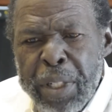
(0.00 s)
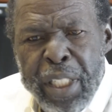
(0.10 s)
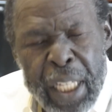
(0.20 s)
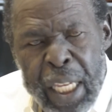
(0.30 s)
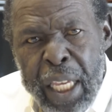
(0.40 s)

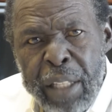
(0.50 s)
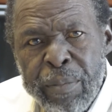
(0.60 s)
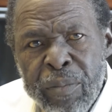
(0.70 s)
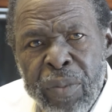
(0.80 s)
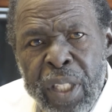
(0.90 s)
did
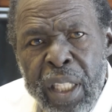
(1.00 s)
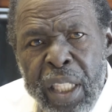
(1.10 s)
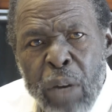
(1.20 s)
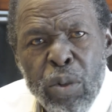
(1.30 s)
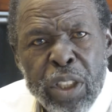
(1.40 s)

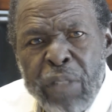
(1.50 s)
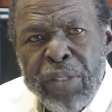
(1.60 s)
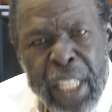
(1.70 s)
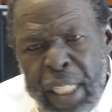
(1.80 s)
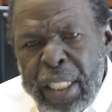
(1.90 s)
that was of
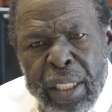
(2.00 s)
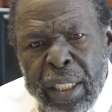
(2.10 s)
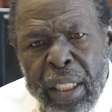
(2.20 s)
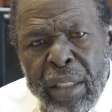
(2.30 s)
dignity.